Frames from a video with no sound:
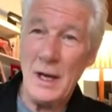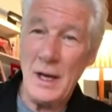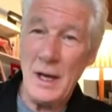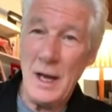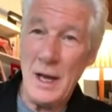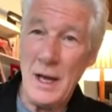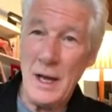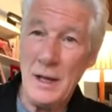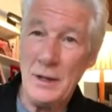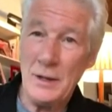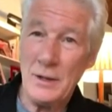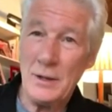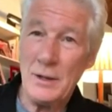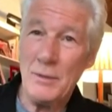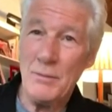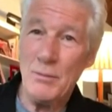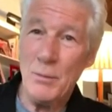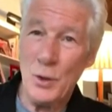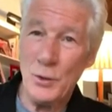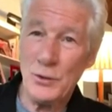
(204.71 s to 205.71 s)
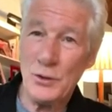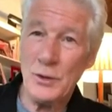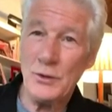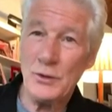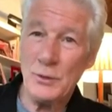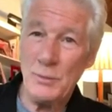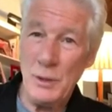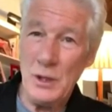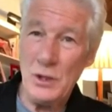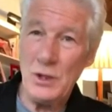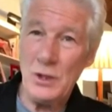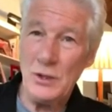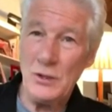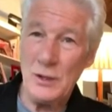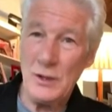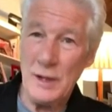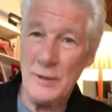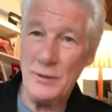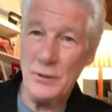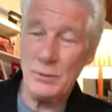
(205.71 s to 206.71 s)
and most of the
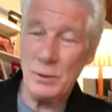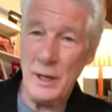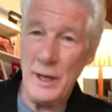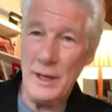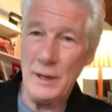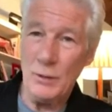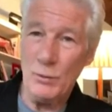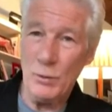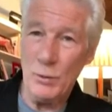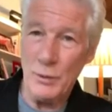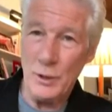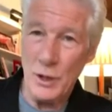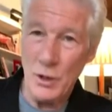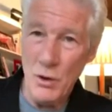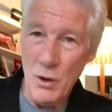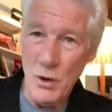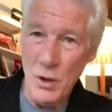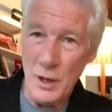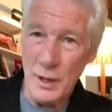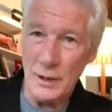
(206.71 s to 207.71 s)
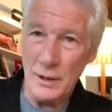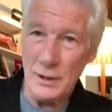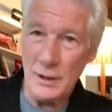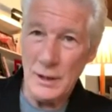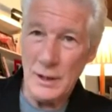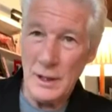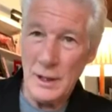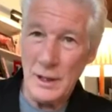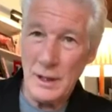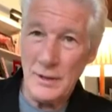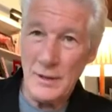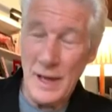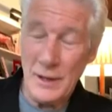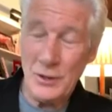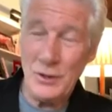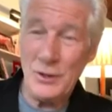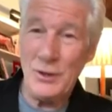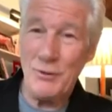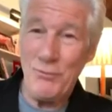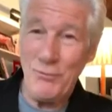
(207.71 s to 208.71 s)
species on this planet will be gone.
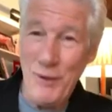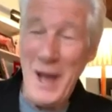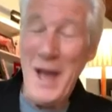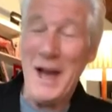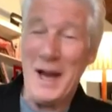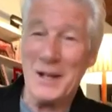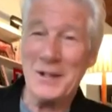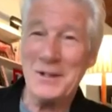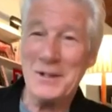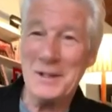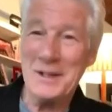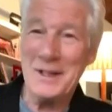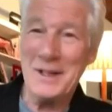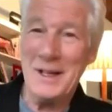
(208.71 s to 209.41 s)
That's a fact.